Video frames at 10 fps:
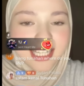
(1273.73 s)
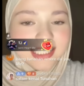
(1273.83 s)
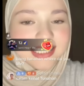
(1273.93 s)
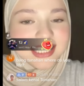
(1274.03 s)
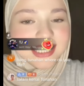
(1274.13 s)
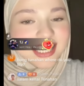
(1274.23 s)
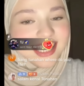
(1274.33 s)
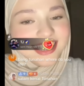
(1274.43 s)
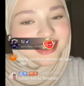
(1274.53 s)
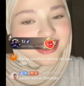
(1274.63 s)
No?
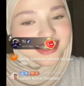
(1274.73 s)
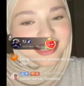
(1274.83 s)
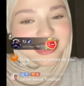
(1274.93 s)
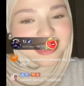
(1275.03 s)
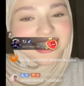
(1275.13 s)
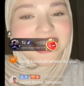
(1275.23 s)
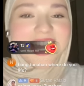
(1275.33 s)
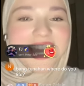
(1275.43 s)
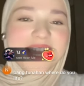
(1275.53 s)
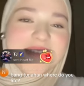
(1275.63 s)
Hi,
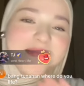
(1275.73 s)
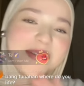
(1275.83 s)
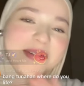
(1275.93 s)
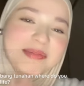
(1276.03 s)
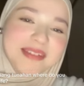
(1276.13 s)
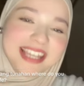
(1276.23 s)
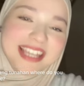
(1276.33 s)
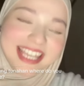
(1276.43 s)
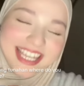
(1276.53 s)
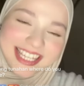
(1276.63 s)
cantik. Hi, Mama
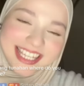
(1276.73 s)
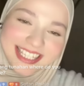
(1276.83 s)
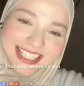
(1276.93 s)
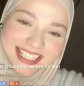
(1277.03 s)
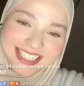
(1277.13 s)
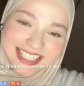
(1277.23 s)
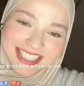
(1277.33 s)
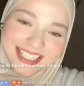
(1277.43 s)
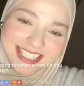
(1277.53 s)
Henny.